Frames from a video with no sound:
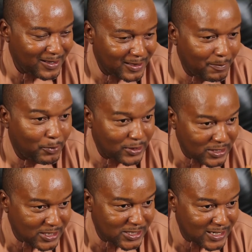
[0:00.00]
The
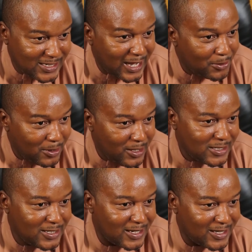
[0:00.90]
politicians are not
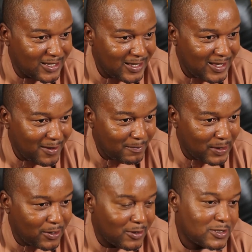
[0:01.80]
listening,
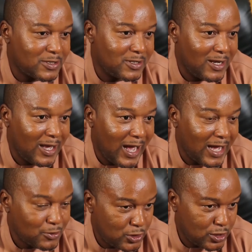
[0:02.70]
because
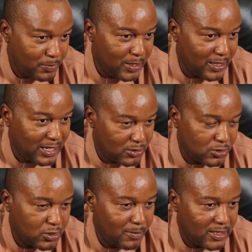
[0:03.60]
as we speak, I
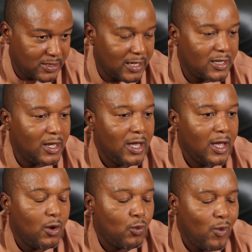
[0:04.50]
thought somebody said,
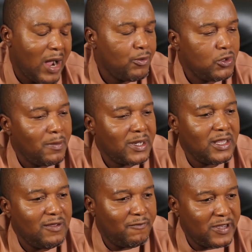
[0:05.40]
why are we not
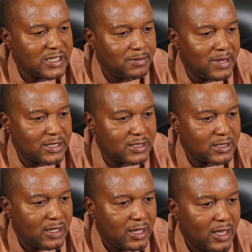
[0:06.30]
making
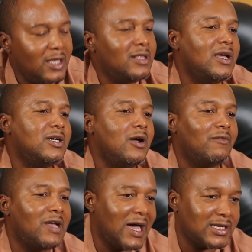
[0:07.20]
investments in the area
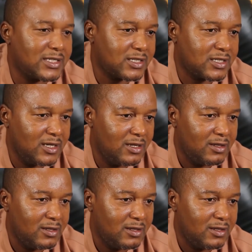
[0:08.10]
of gas?